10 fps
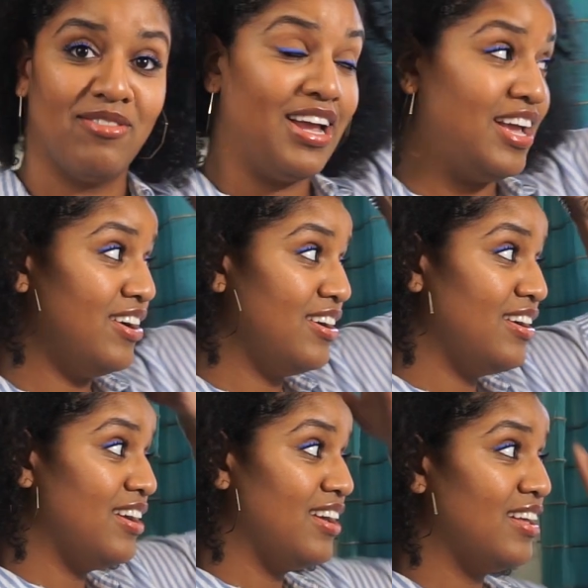Right here,
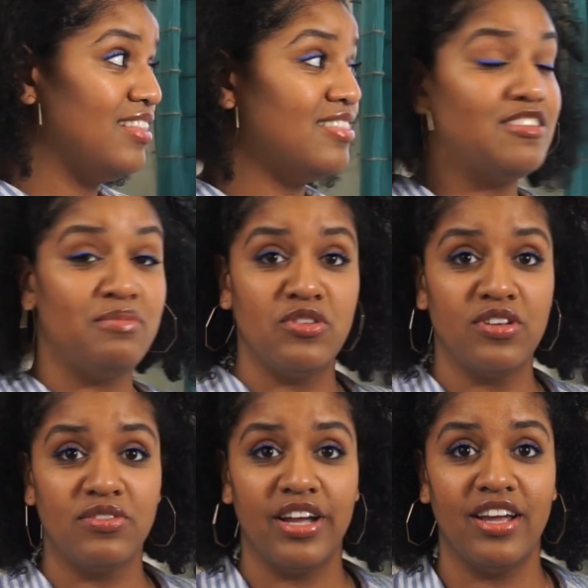this
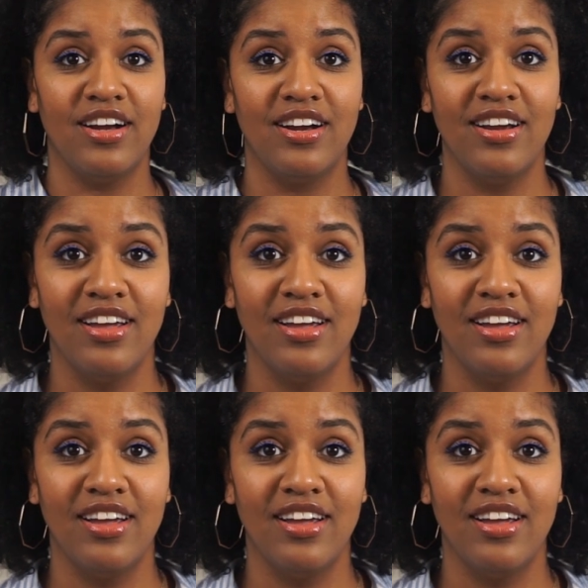music right here,